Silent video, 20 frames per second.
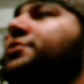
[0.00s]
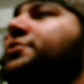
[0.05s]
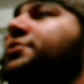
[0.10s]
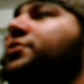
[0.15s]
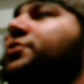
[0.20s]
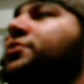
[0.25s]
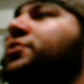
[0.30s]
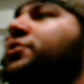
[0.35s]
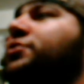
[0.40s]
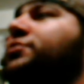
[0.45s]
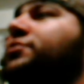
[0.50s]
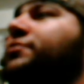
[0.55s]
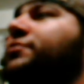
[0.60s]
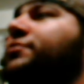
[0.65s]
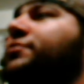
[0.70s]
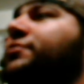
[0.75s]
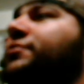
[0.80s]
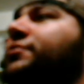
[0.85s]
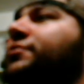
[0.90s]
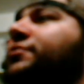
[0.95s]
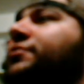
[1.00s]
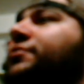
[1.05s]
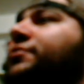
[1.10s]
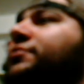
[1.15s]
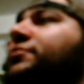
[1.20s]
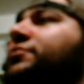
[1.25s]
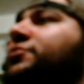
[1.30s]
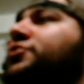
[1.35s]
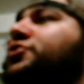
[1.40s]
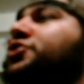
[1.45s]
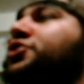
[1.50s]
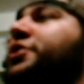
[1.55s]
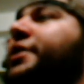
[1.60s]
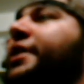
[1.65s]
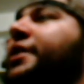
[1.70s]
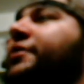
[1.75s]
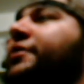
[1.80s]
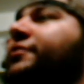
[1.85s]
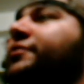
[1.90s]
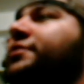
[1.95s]
so-called
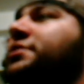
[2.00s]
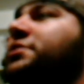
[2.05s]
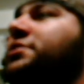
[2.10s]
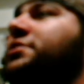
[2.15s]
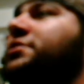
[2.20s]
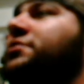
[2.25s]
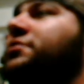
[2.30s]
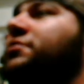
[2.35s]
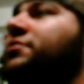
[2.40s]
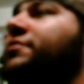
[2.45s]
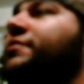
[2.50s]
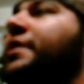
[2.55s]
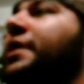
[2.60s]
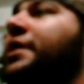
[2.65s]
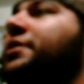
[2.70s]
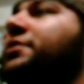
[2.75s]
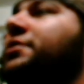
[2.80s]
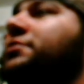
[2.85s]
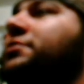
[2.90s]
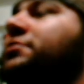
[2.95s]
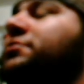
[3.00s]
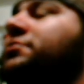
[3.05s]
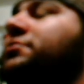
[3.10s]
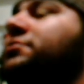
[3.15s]
check if it's valid,